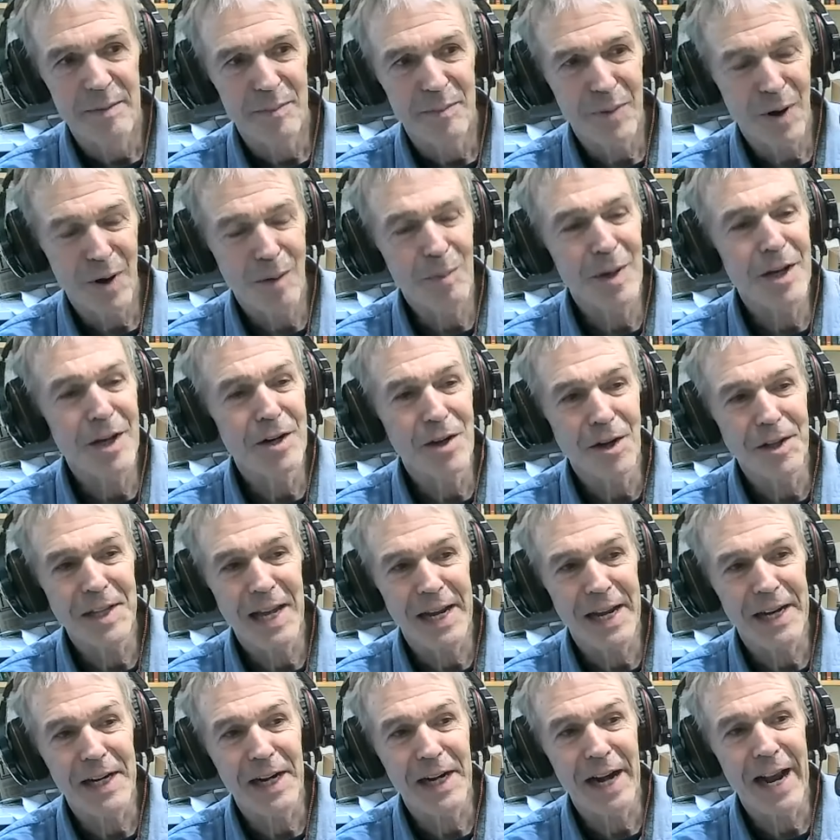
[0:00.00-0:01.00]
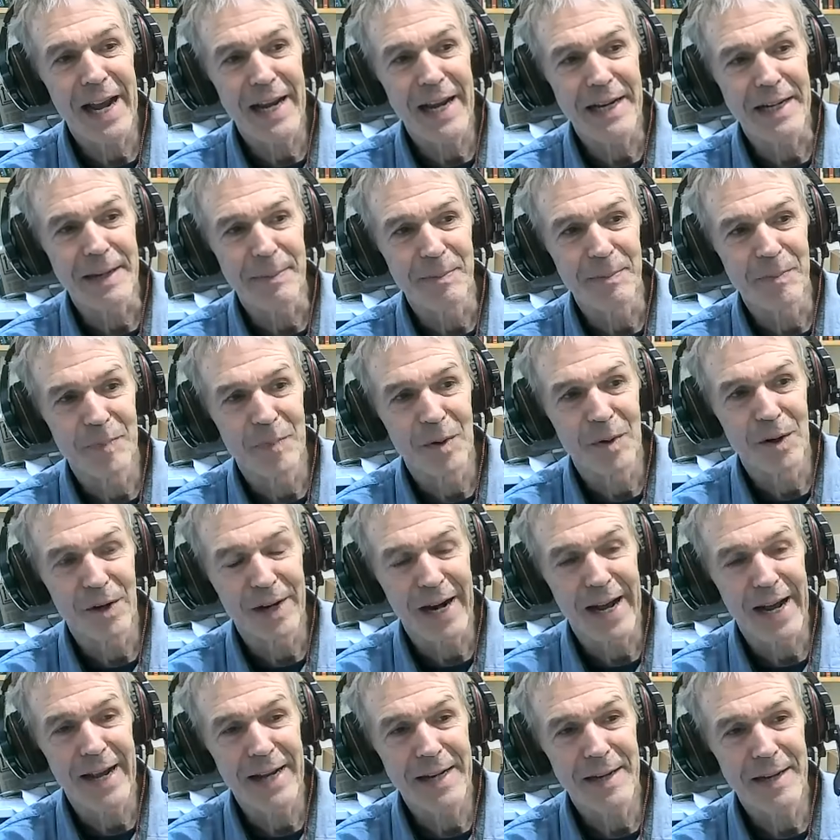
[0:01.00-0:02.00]
Probably not that great, all
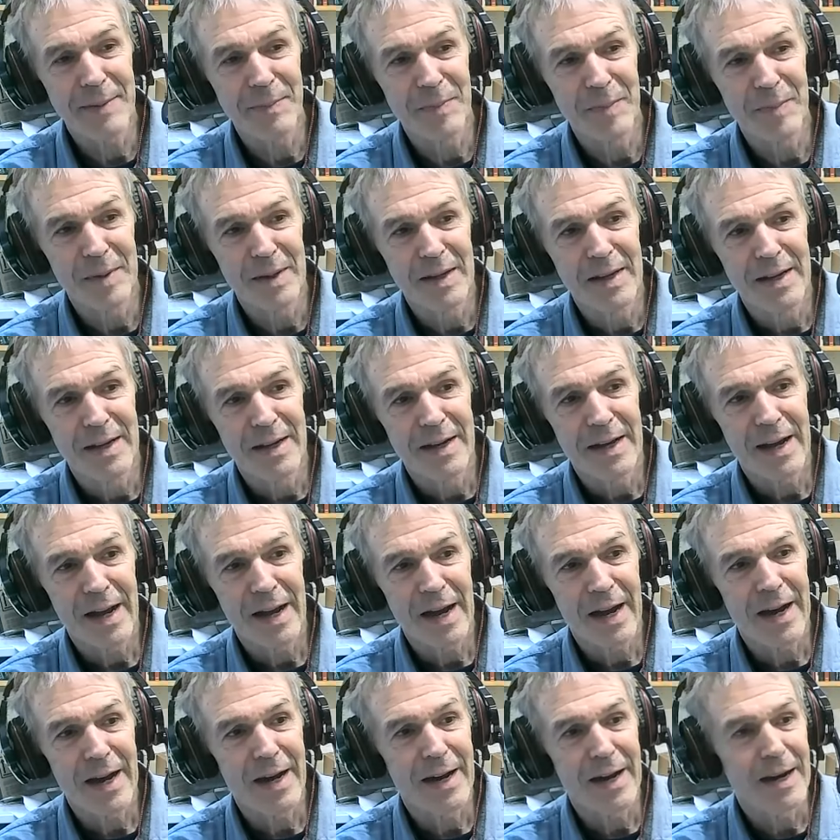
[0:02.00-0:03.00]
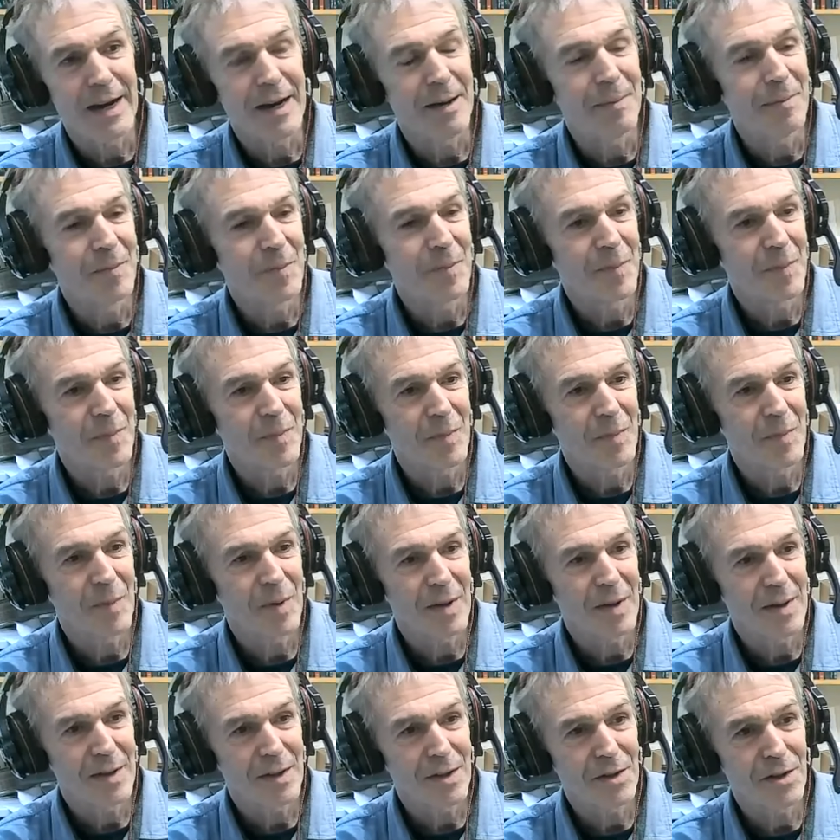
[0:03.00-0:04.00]
right? Um,
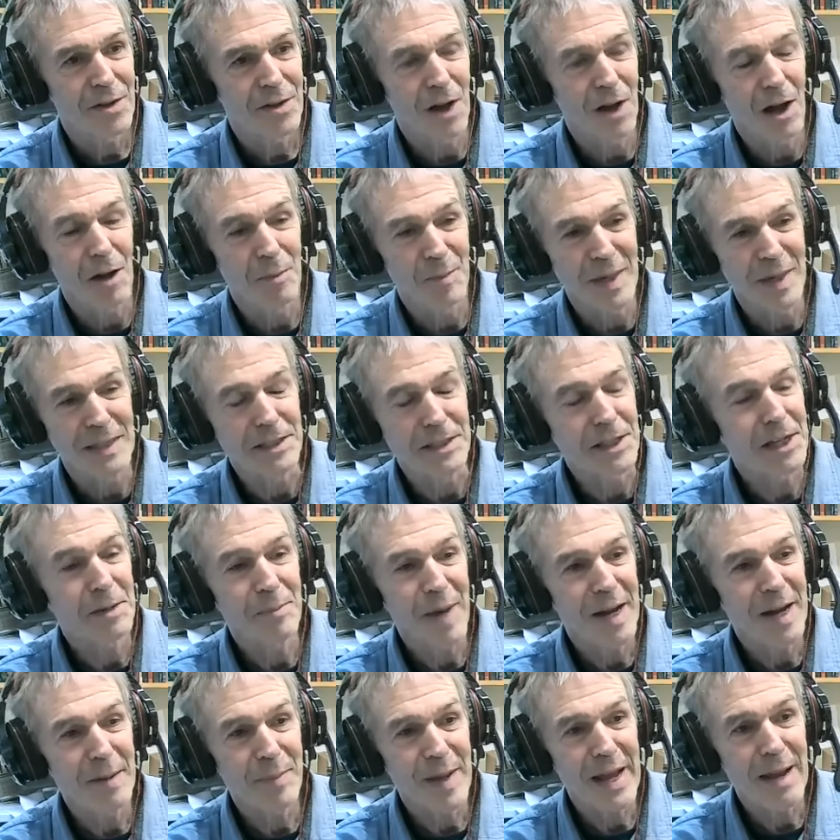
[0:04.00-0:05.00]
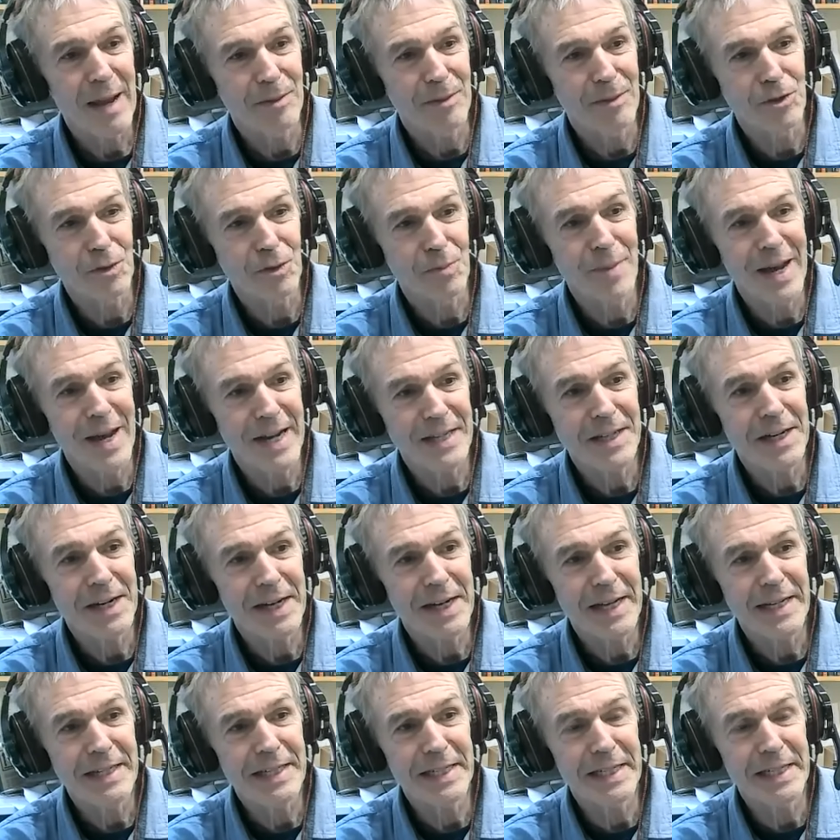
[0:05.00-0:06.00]
Don Milton might be able to measure
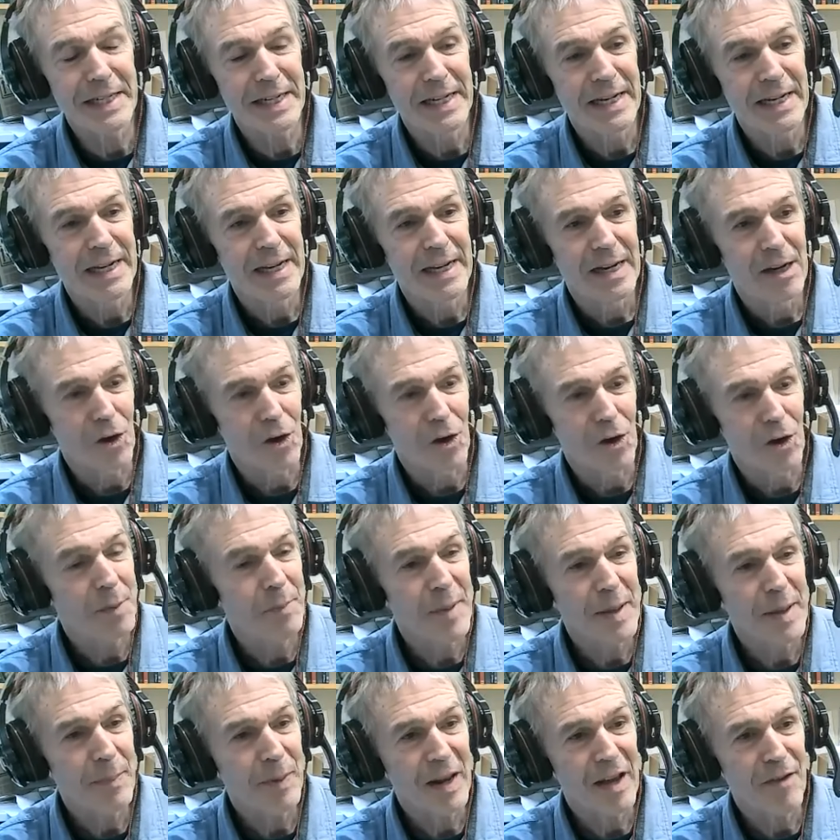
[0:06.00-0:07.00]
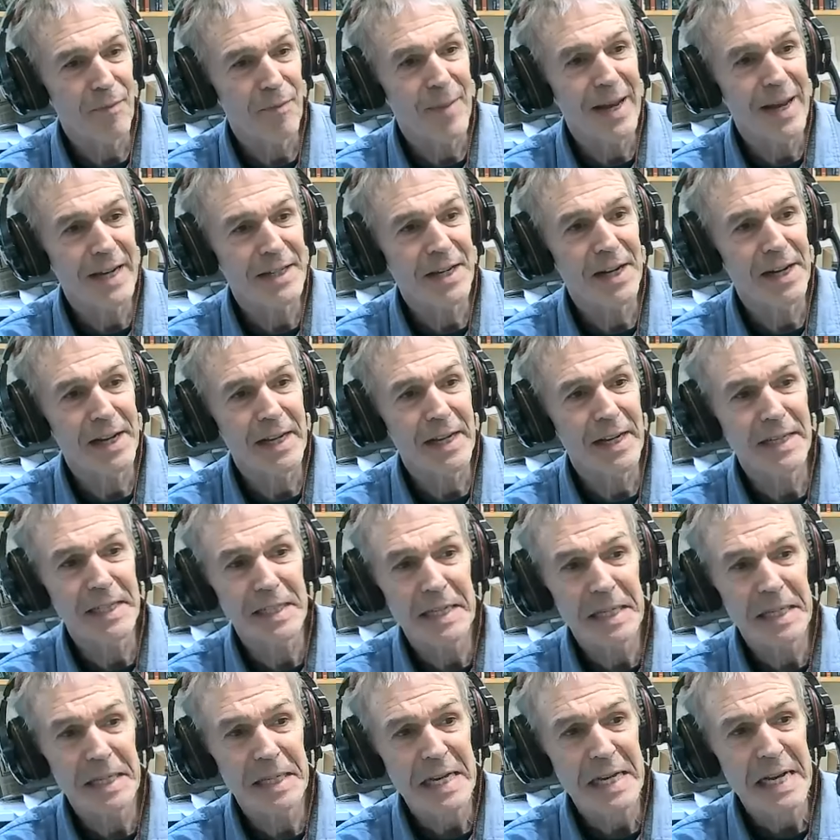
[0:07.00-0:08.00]
this. Other people have measured
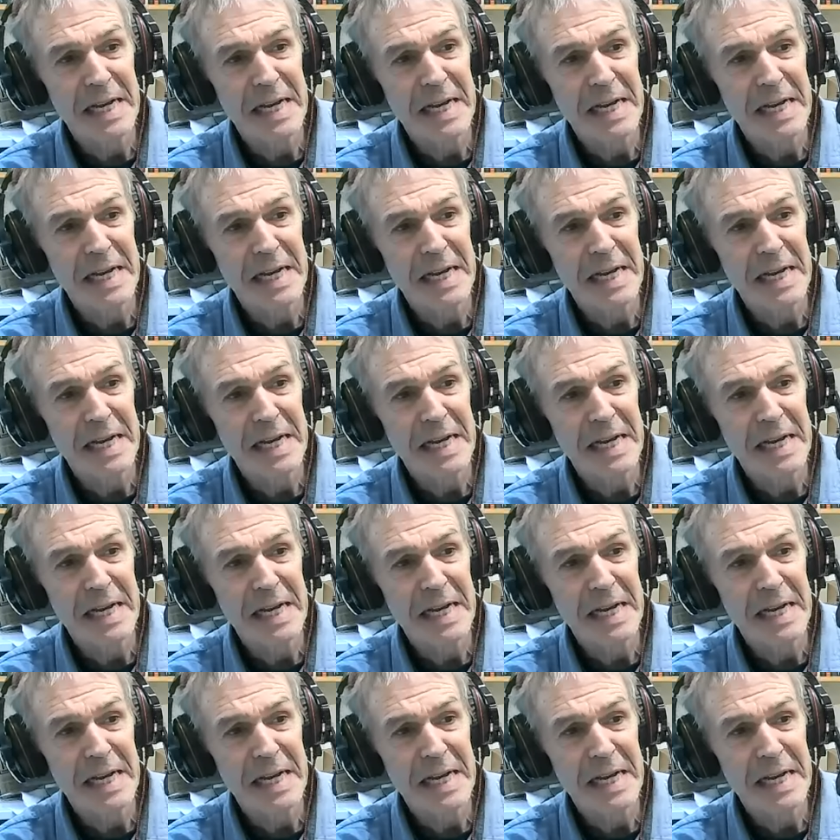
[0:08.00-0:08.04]
this.